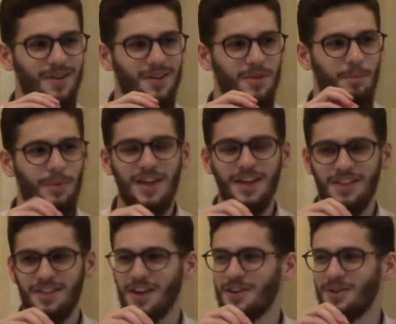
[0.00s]
The peak,
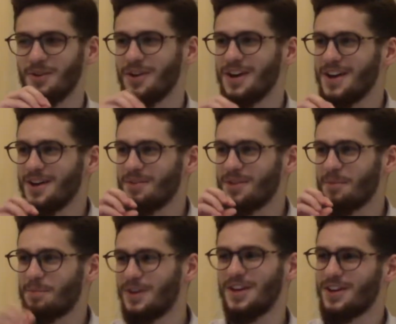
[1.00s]
thank you. With the
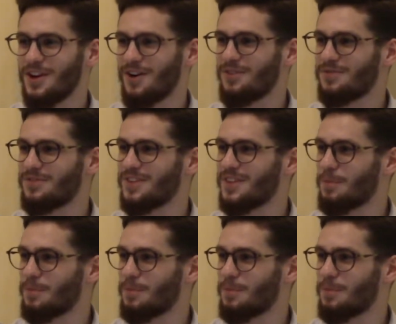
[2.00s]
peak of